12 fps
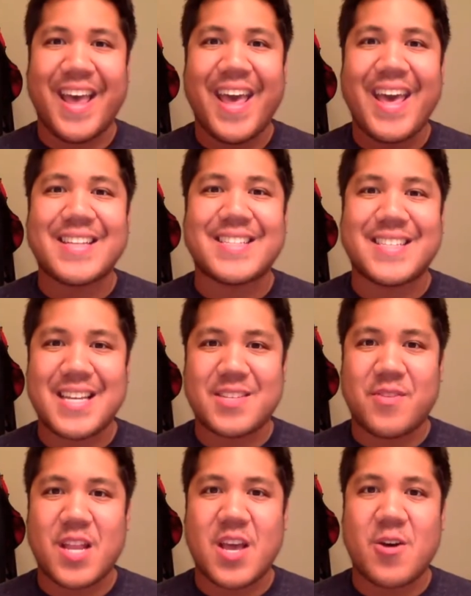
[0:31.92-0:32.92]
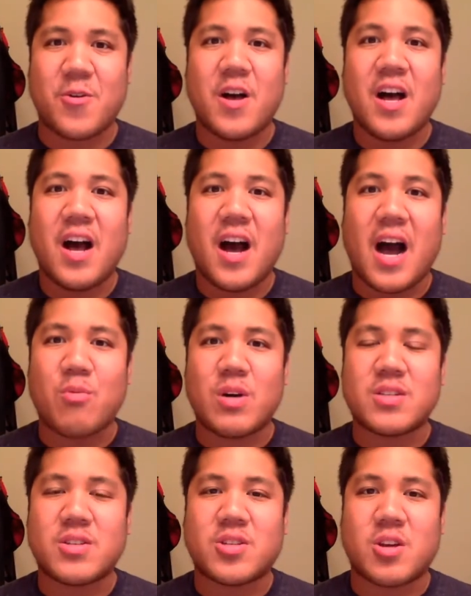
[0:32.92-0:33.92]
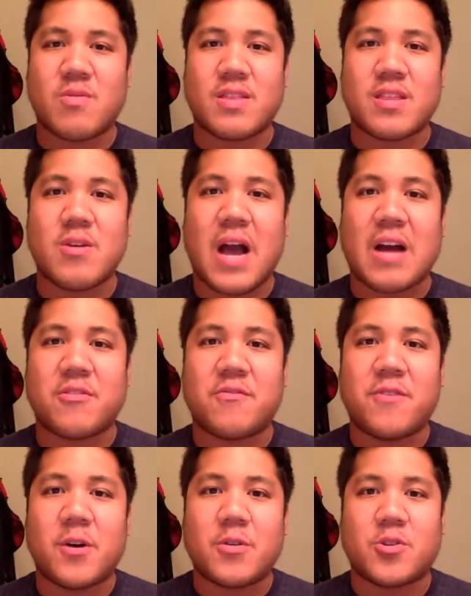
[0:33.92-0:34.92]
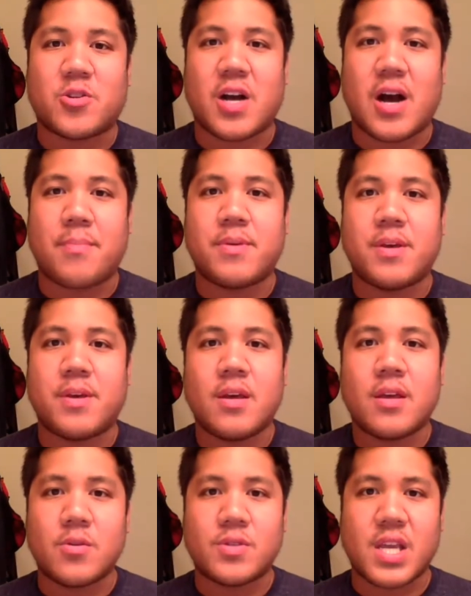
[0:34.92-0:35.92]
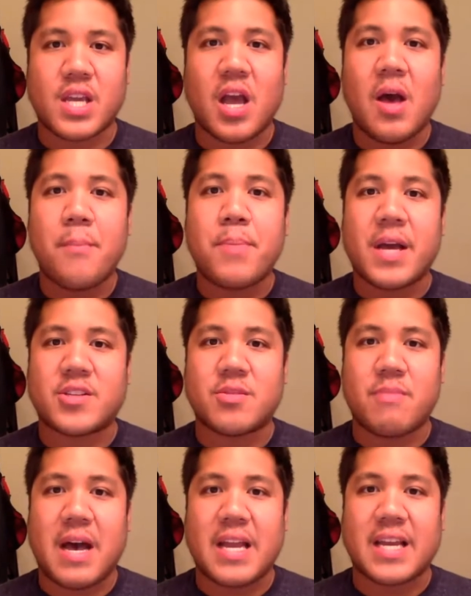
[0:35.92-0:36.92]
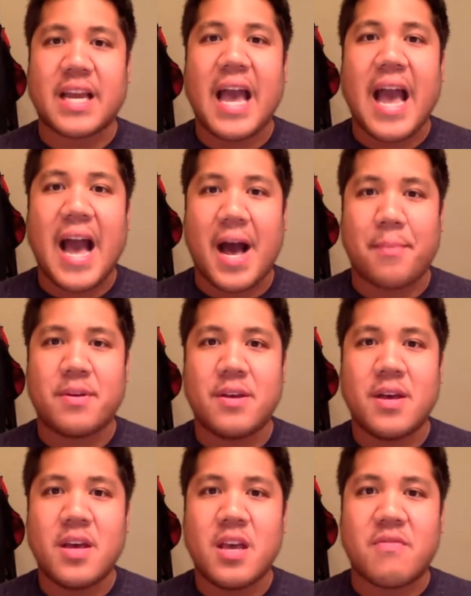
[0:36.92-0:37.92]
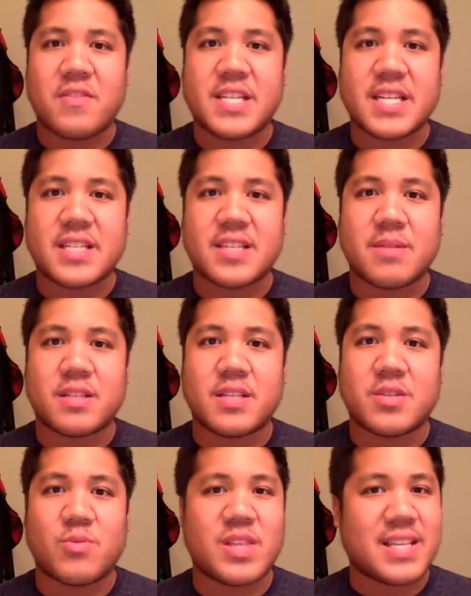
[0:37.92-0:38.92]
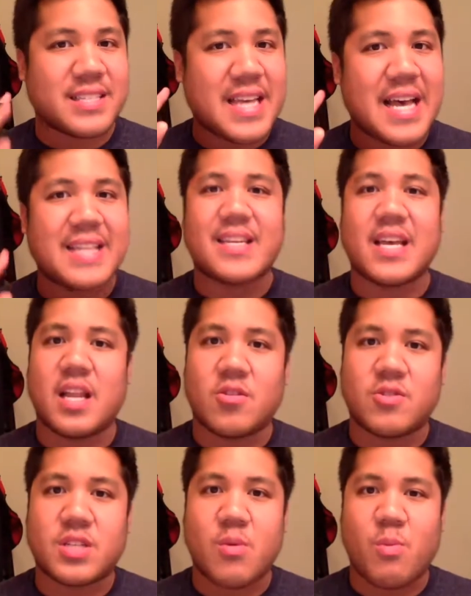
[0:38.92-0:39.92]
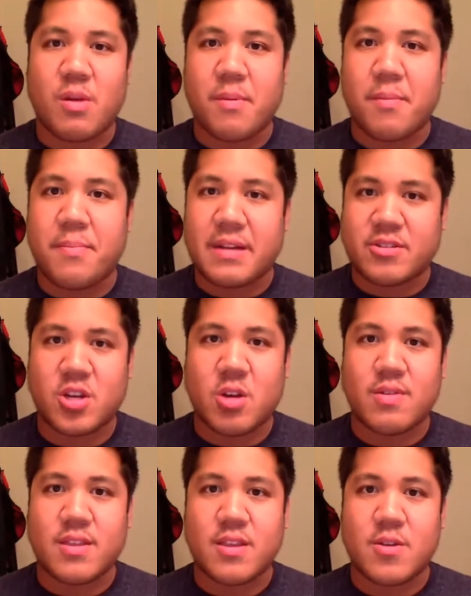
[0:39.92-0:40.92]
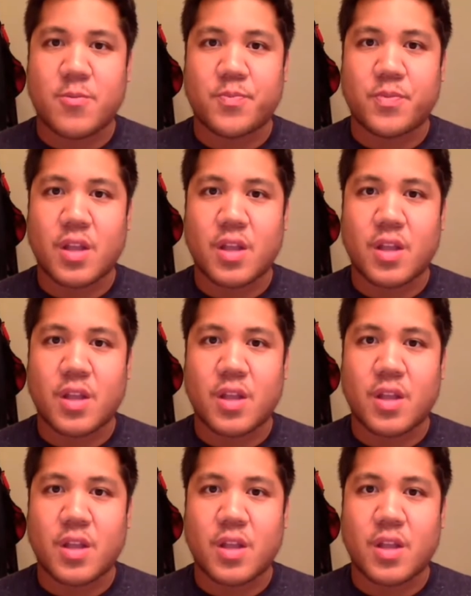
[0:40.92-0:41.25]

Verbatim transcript: In today's video, I want to share with you how to Photoshop using Pixomatic app if you take the time to listen with intent and understand what I'm about to share with you,